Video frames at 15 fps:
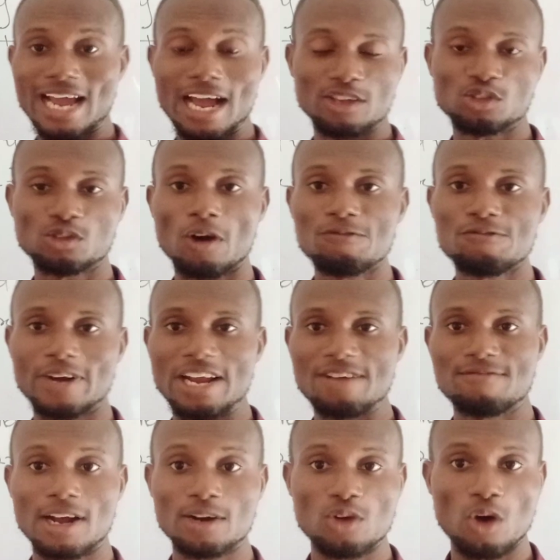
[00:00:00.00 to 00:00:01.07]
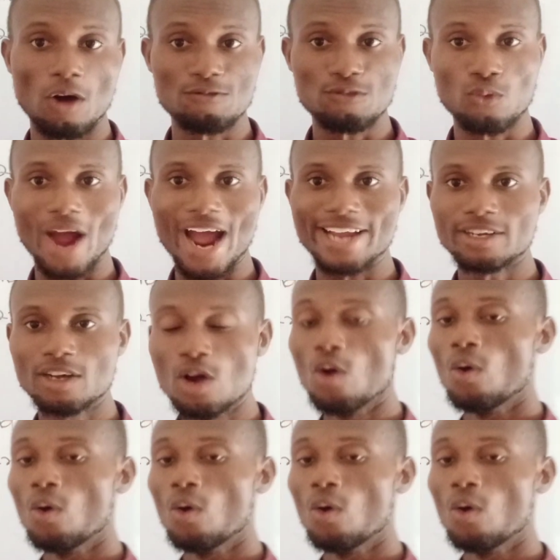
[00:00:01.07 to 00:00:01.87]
can solve for the value of y.